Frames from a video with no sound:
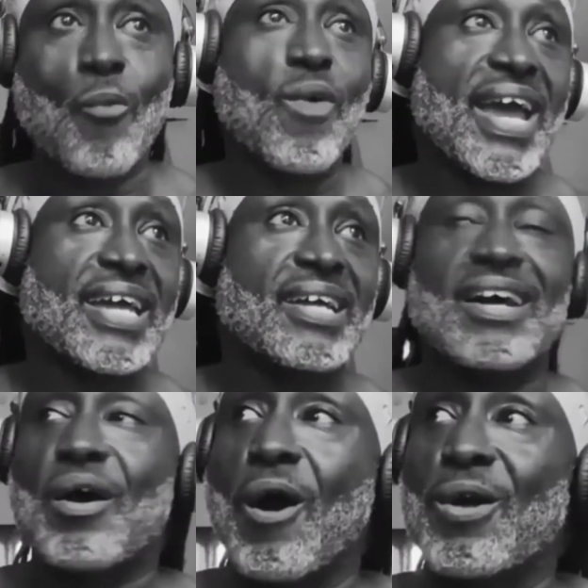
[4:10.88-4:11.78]
wait,
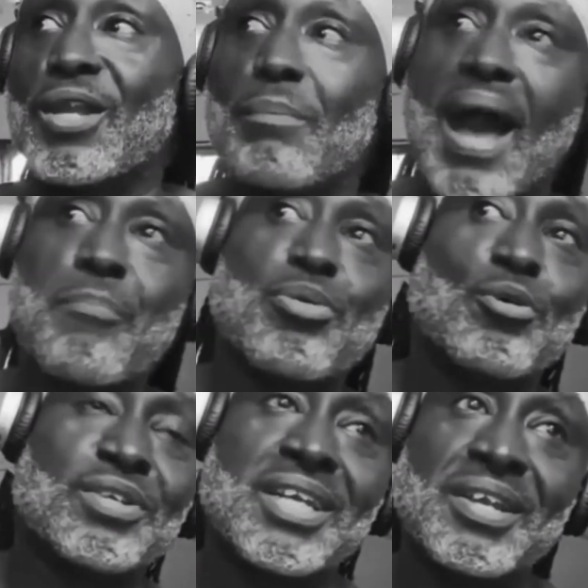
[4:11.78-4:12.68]
hold up. I
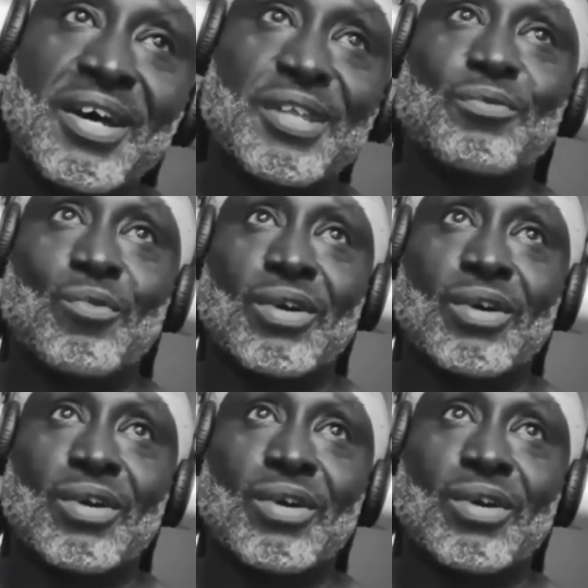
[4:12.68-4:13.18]
pulled in another one.